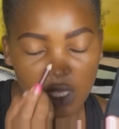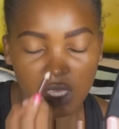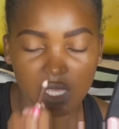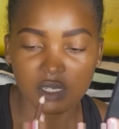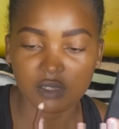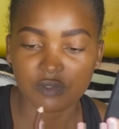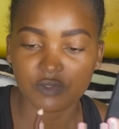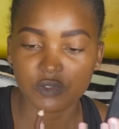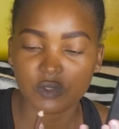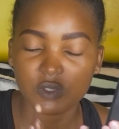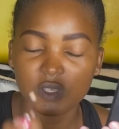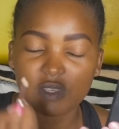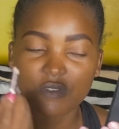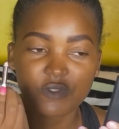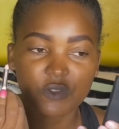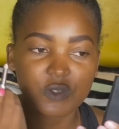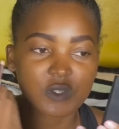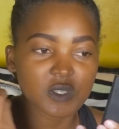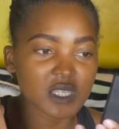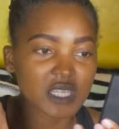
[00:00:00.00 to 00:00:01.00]
And
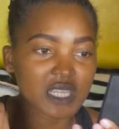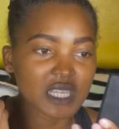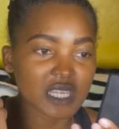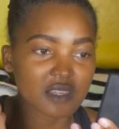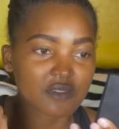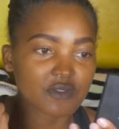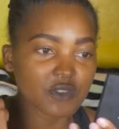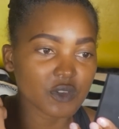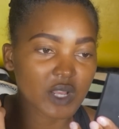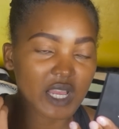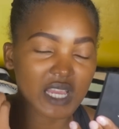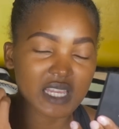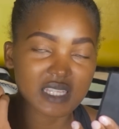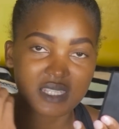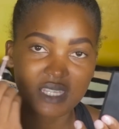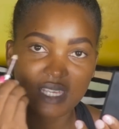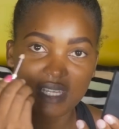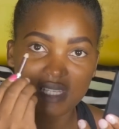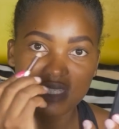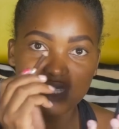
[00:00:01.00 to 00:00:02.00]
if you guys
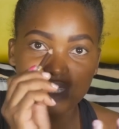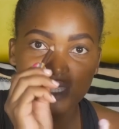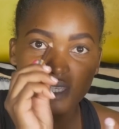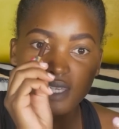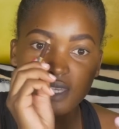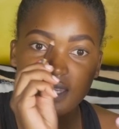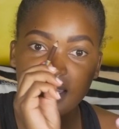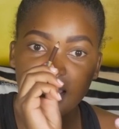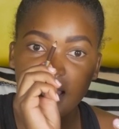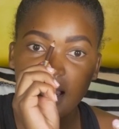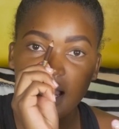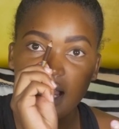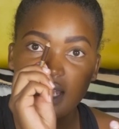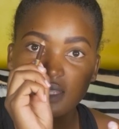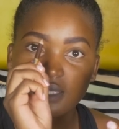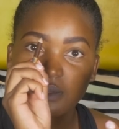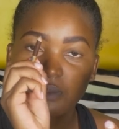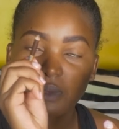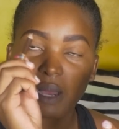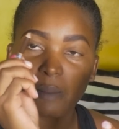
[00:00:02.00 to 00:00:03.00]
can see,
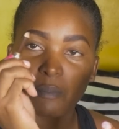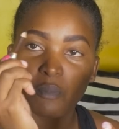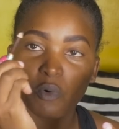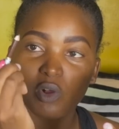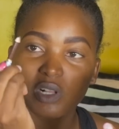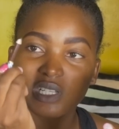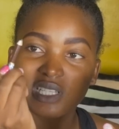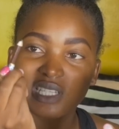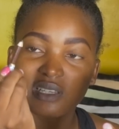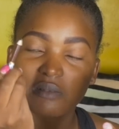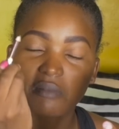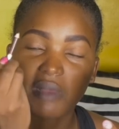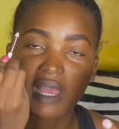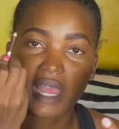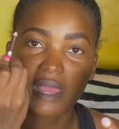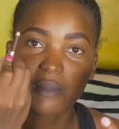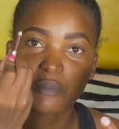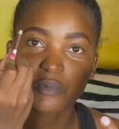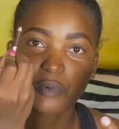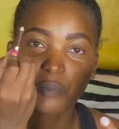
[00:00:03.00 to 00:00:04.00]
I'm holding my
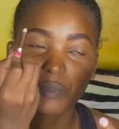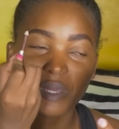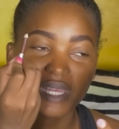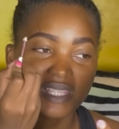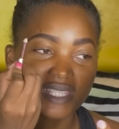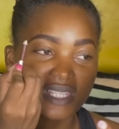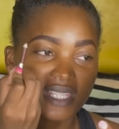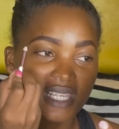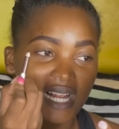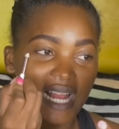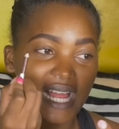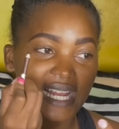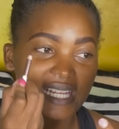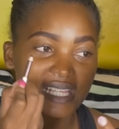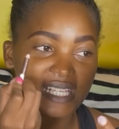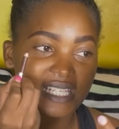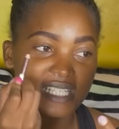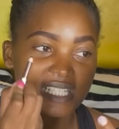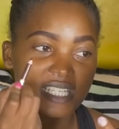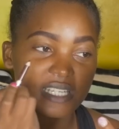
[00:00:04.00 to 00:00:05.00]
eyebrow pencil at
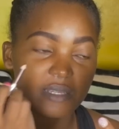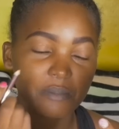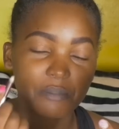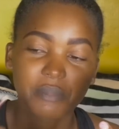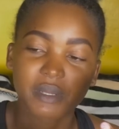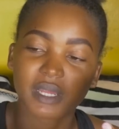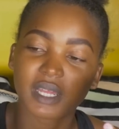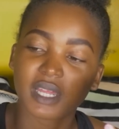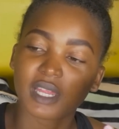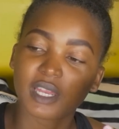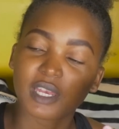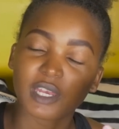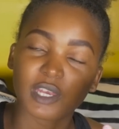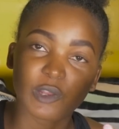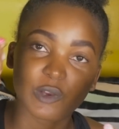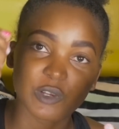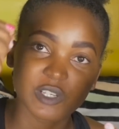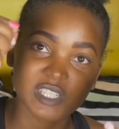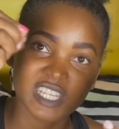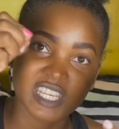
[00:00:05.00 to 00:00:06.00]
the tip,
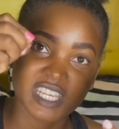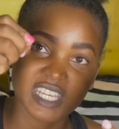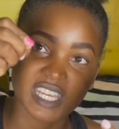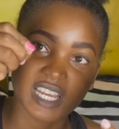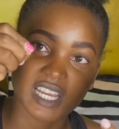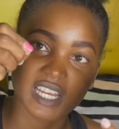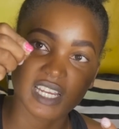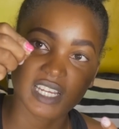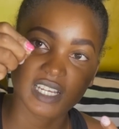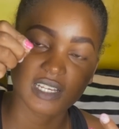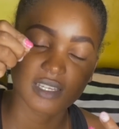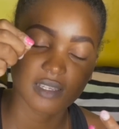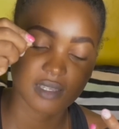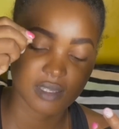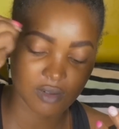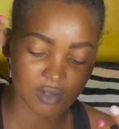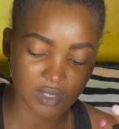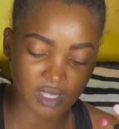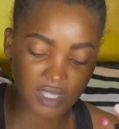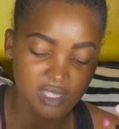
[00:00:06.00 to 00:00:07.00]
not here.
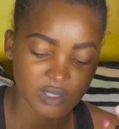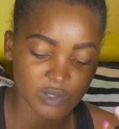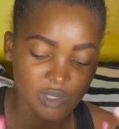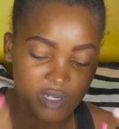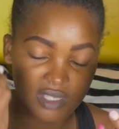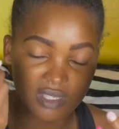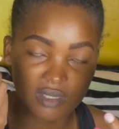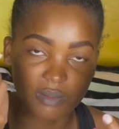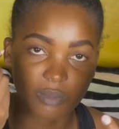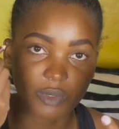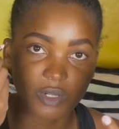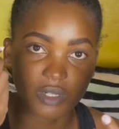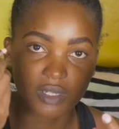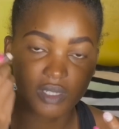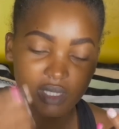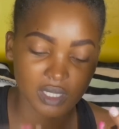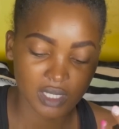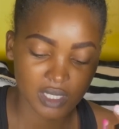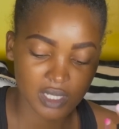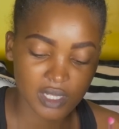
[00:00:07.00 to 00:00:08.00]
Okay, this one is small,
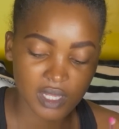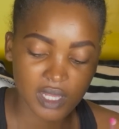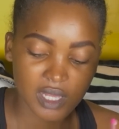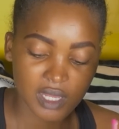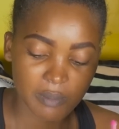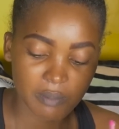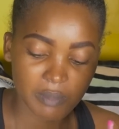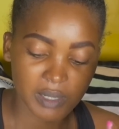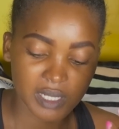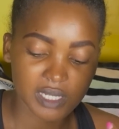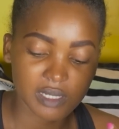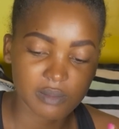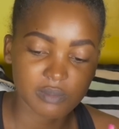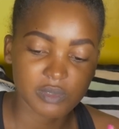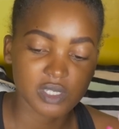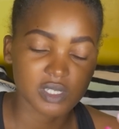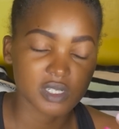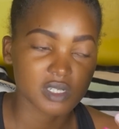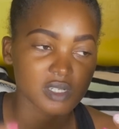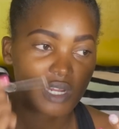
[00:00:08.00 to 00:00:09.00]
but let
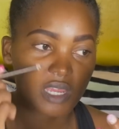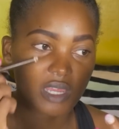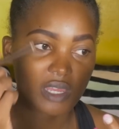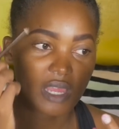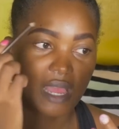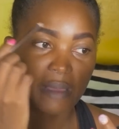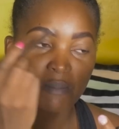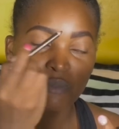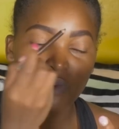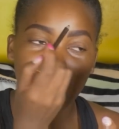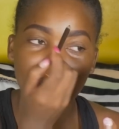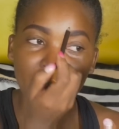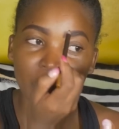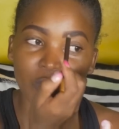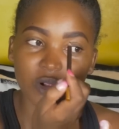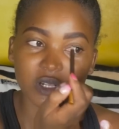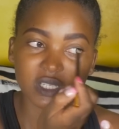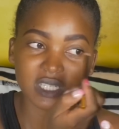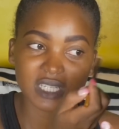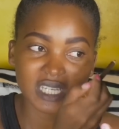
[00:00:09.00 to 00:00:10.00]
me try. I'm
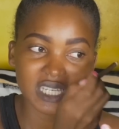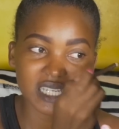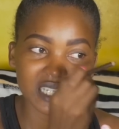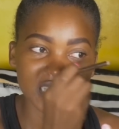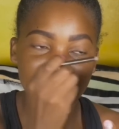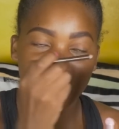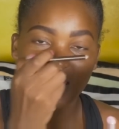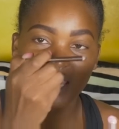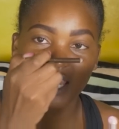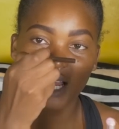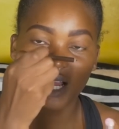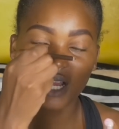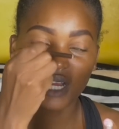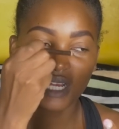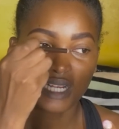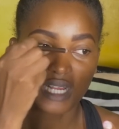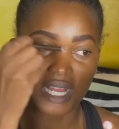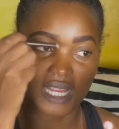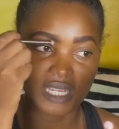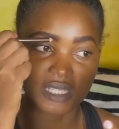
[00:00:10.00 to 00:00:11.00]
holding it here
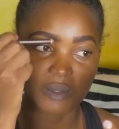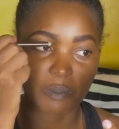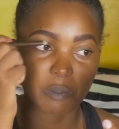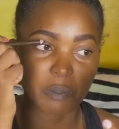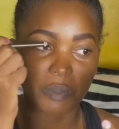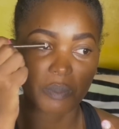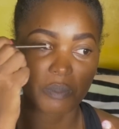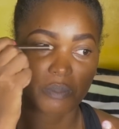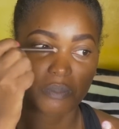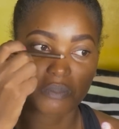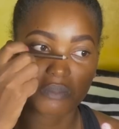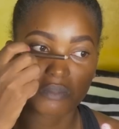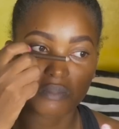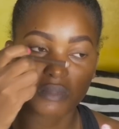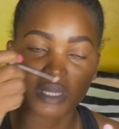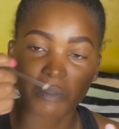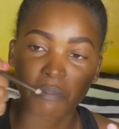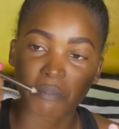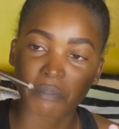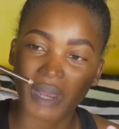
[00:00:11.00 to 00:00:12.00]
at
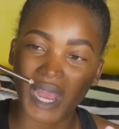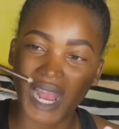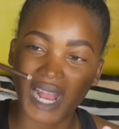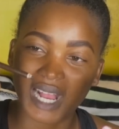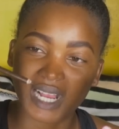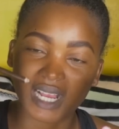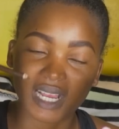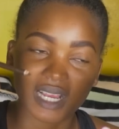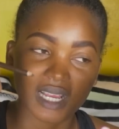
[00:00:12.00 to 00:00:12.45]
the back.